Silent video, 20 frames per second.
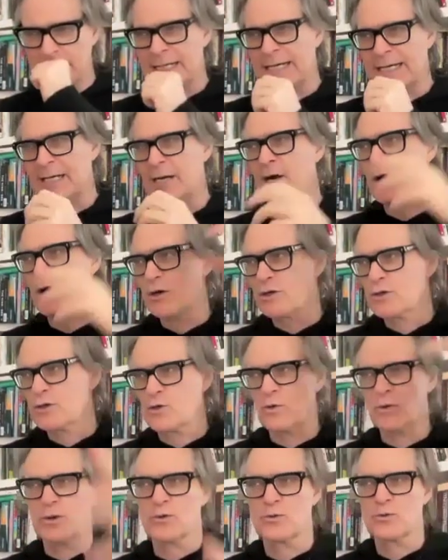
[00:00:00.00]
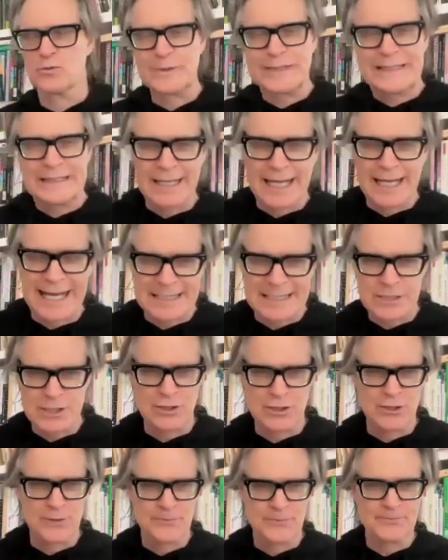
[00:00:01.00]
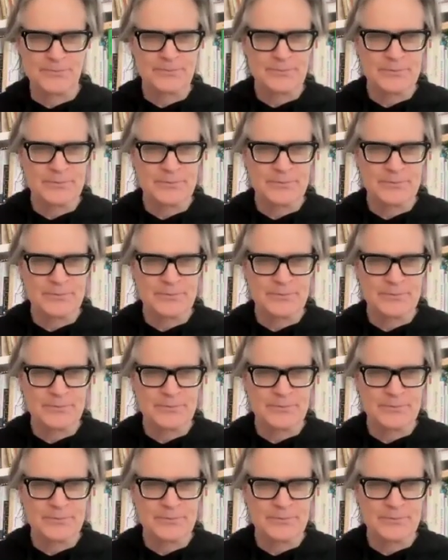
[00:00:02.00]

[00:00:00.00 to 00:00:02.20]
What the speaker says: kind of hardcore realizer,